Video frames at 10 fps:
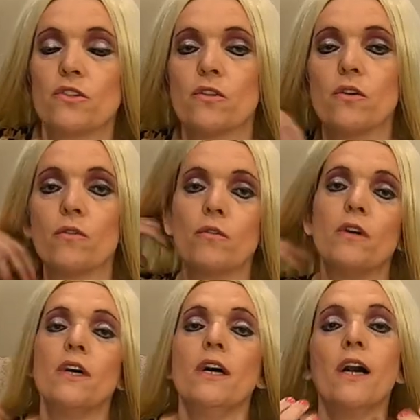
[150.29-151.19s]
So
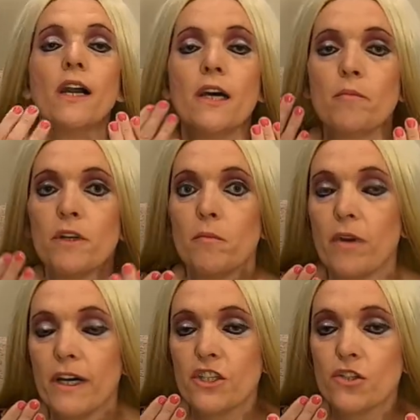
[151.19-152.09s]
a little bit of
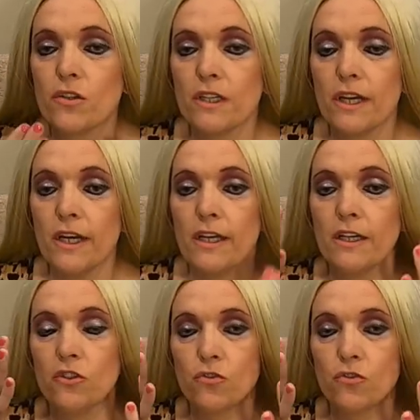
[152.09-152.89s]
blush today,